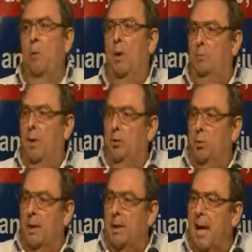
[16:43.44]
What we are
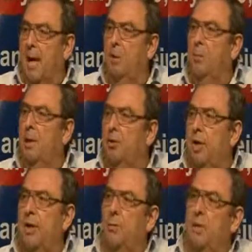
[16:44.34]
doing now will
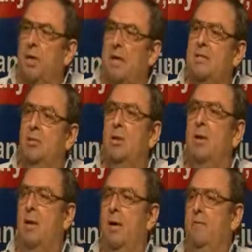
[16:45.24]
take with us to the
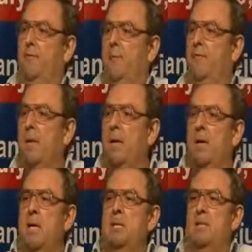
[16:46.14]
grave.
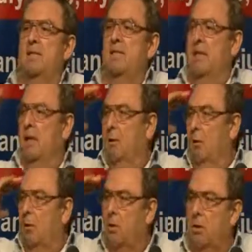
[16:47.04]
This is a
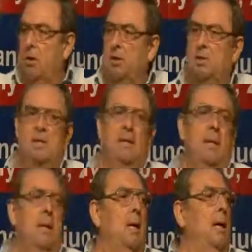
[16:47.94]

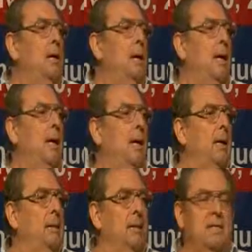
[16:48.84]
glorious,
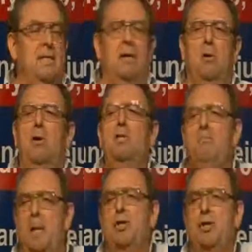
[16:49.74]
uh, this is a
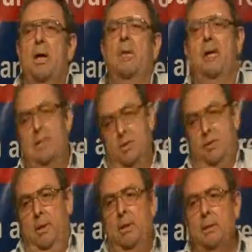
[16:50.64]
glorious page in our
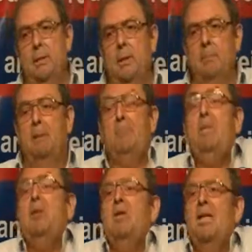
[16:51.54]
history. But
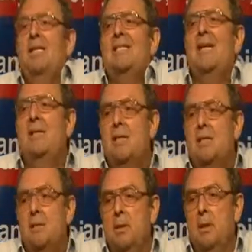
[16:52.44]
people don't understand
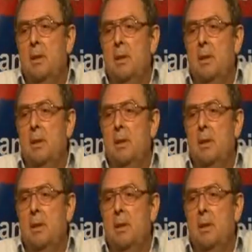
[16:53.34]
this.